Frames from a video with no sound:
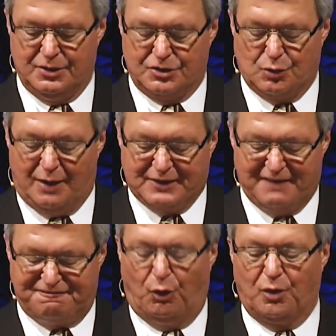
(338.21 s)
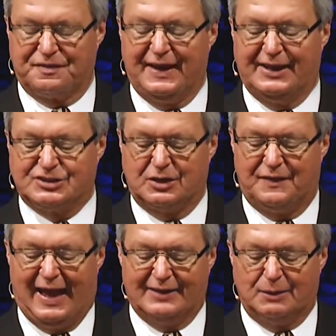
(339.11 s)
So I've got four things out of
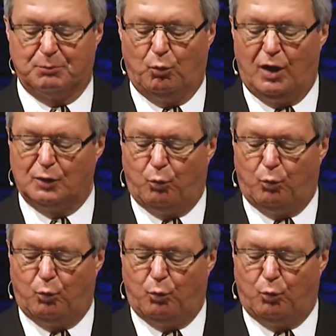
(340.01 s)
that. Number one,